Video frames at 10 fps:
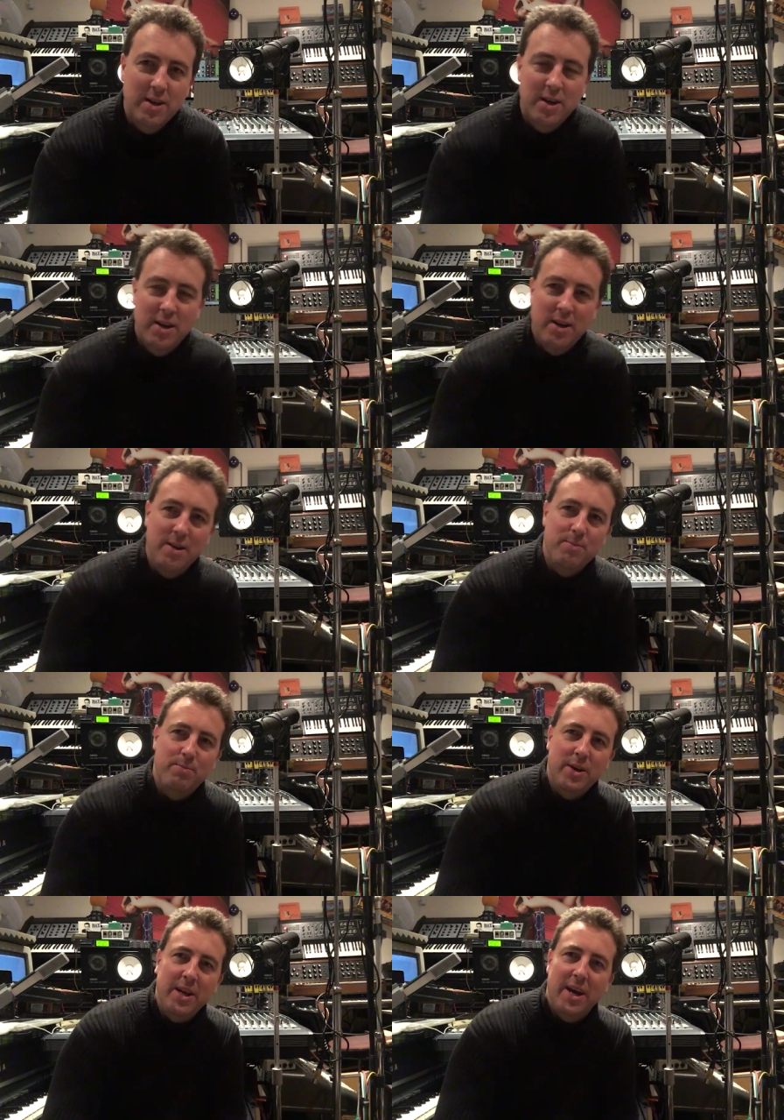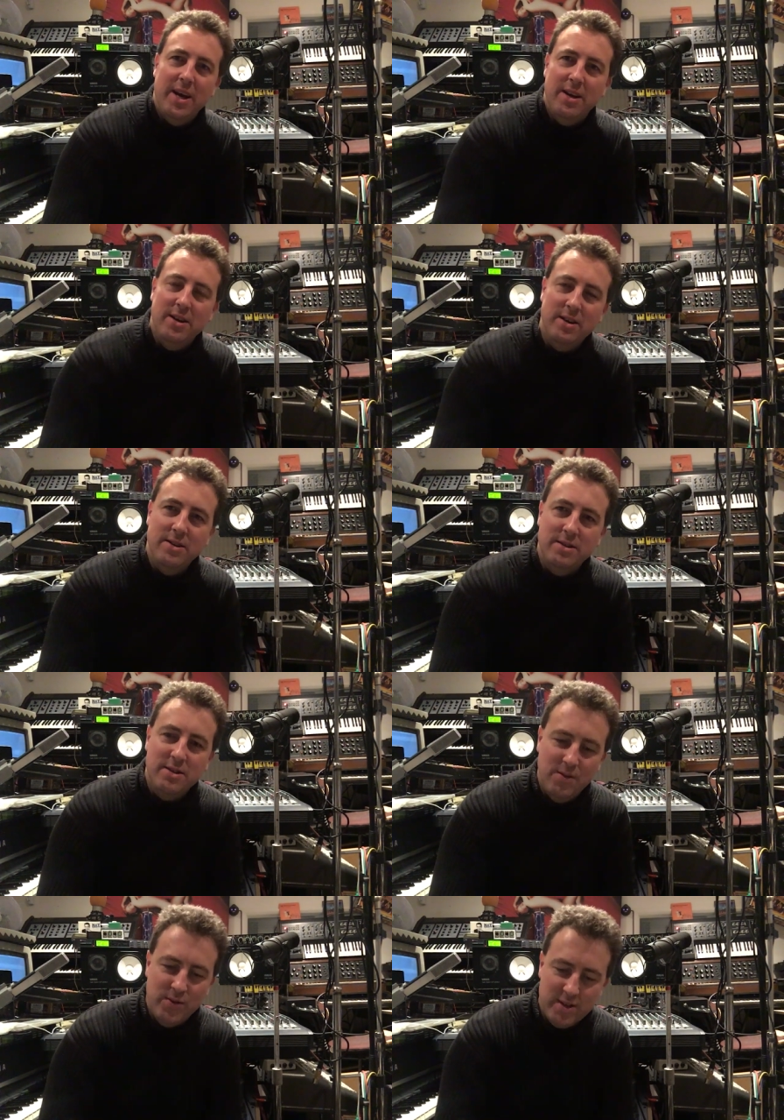But yeah, and
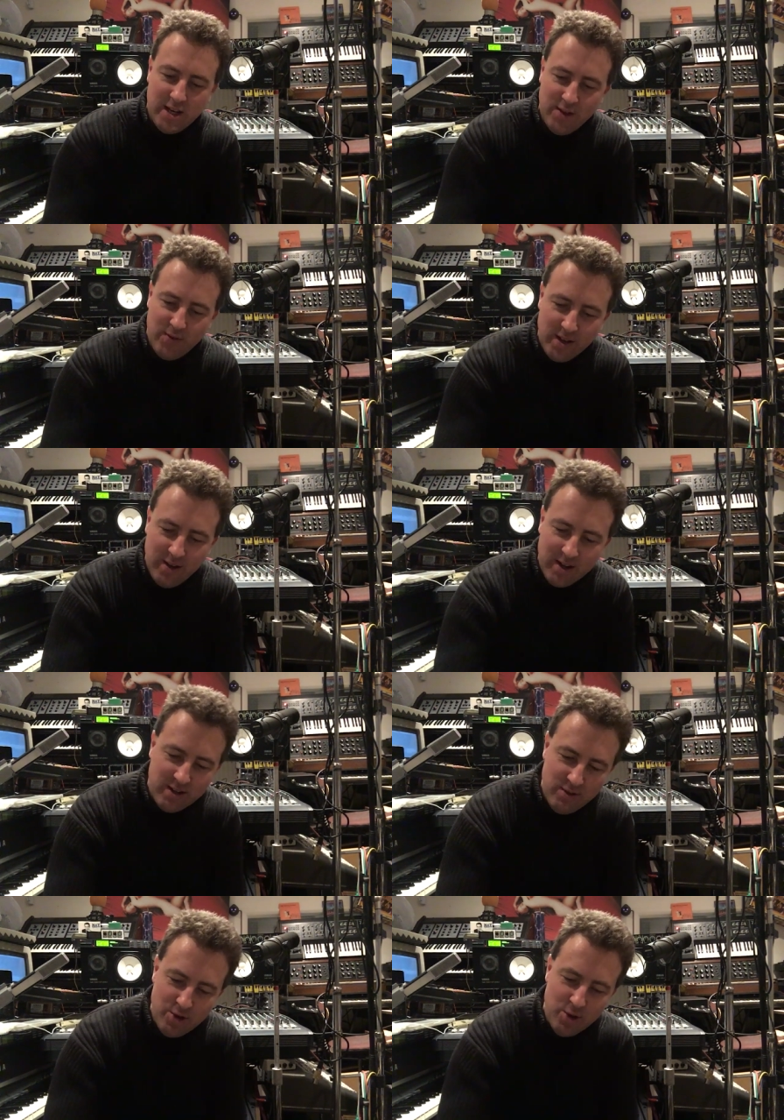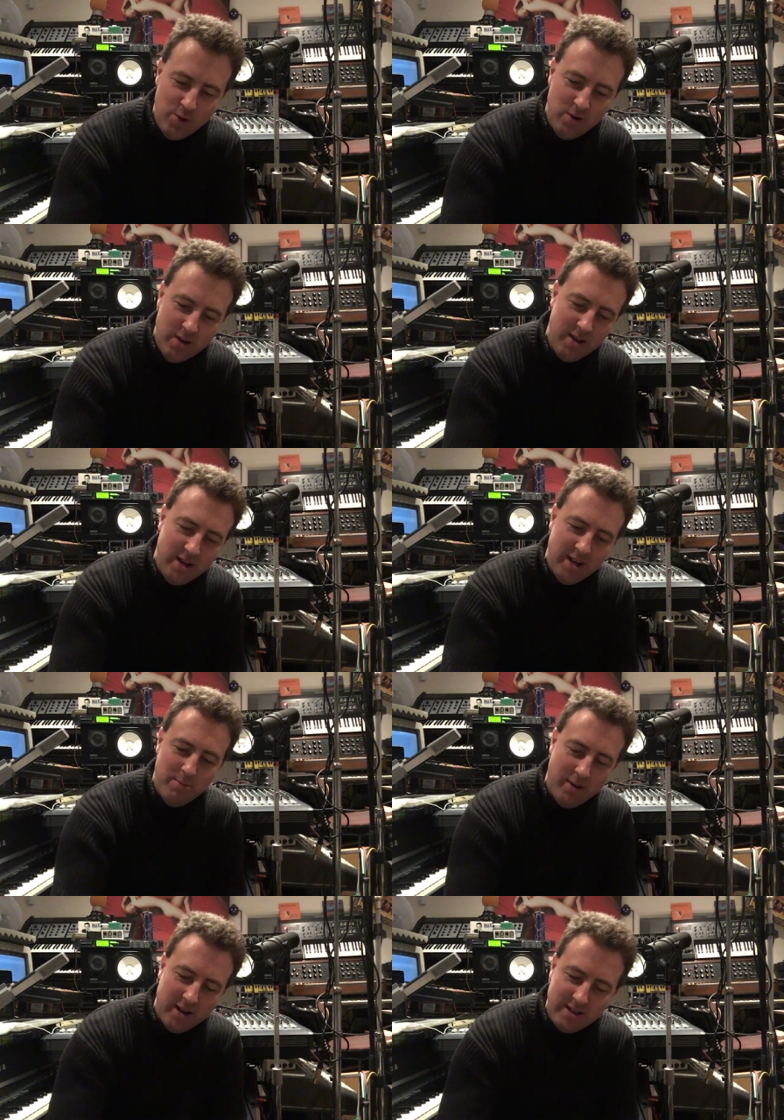if there's anything I can do
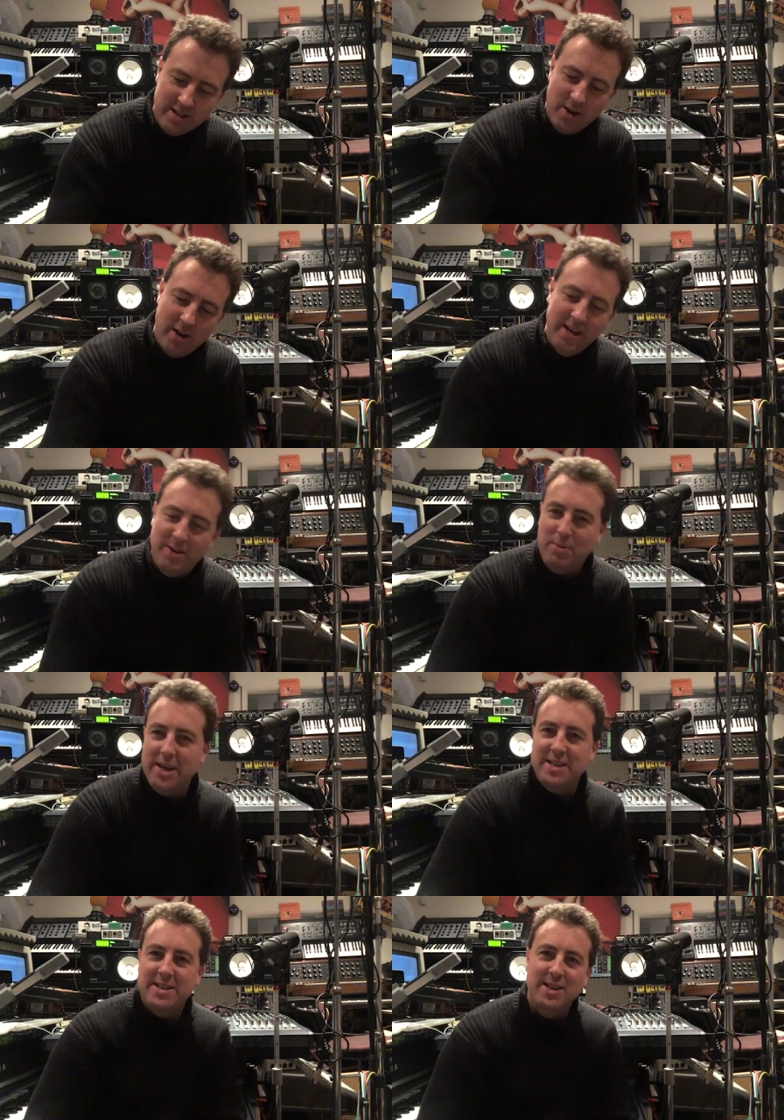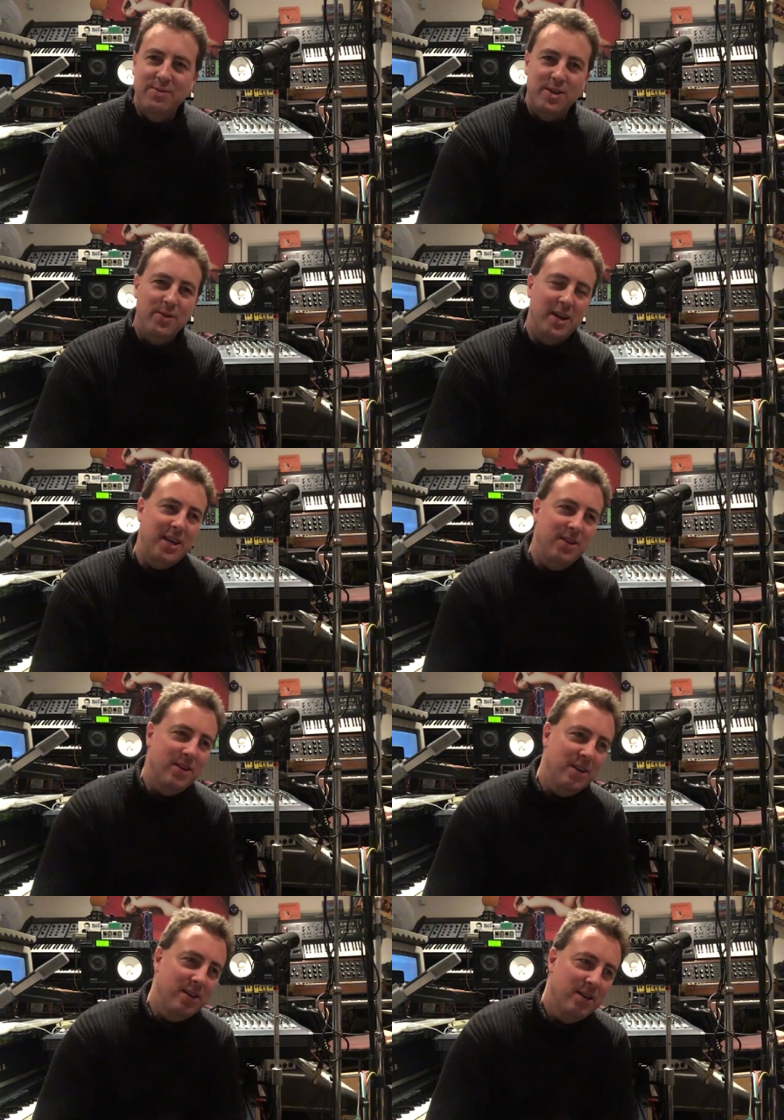in my tiny capacity of doing
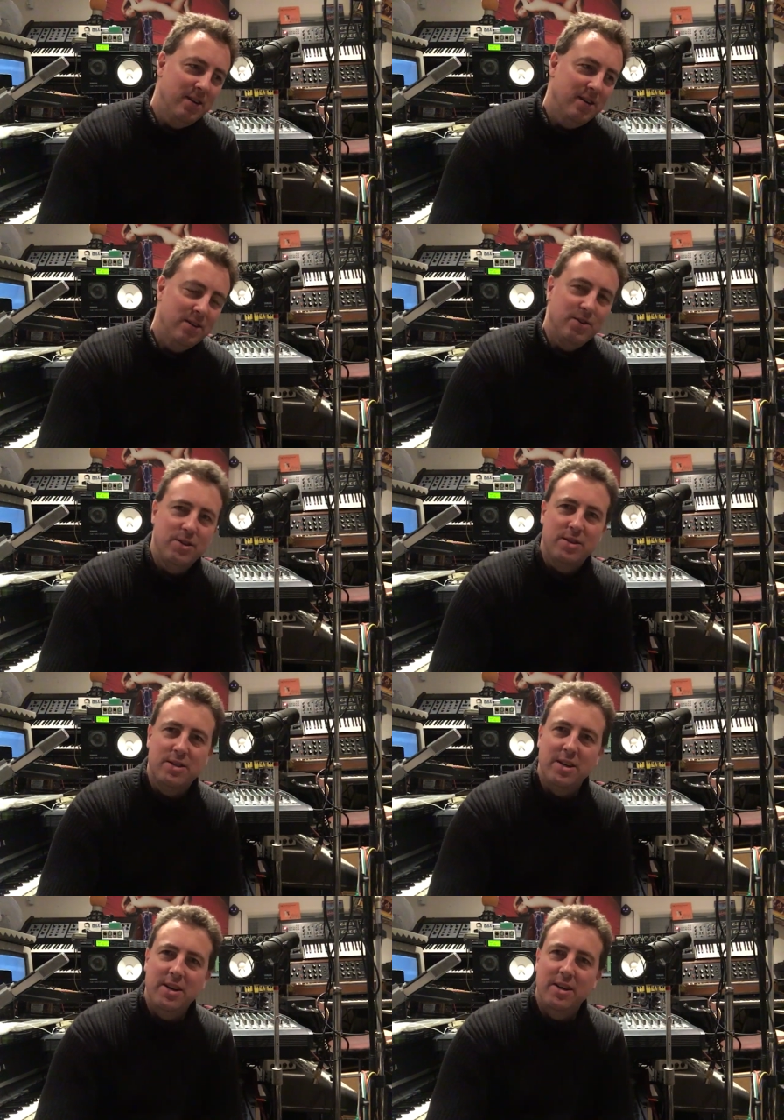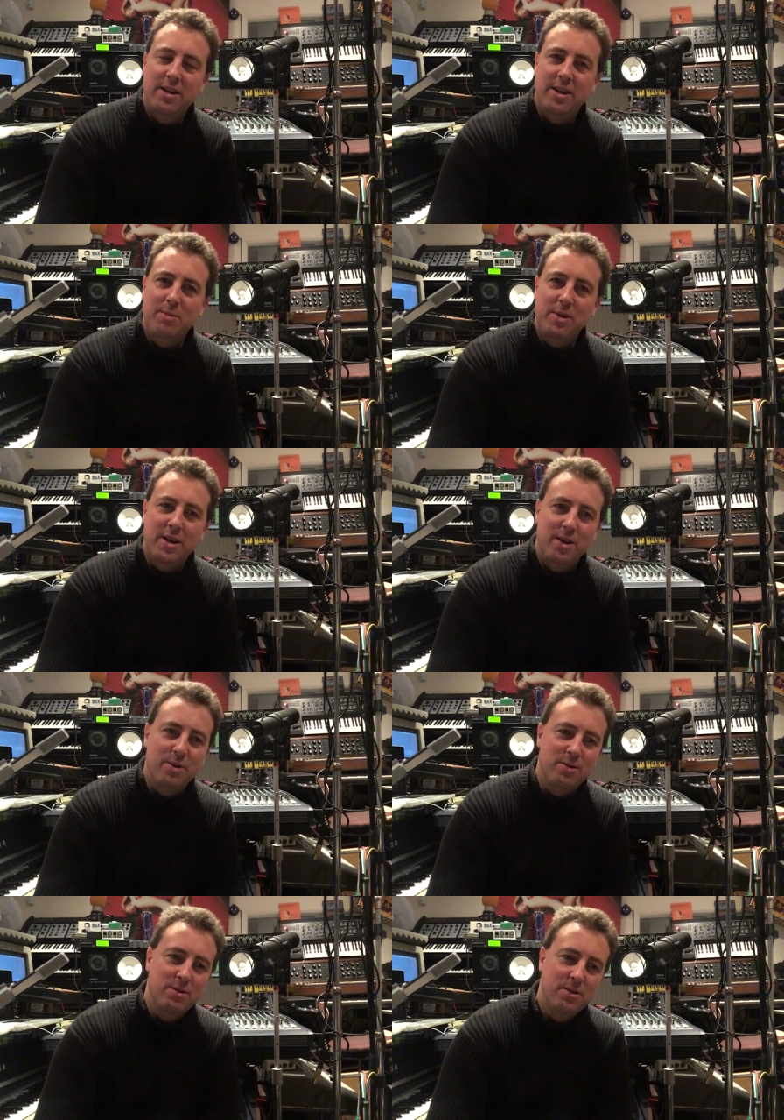anything, just let me know.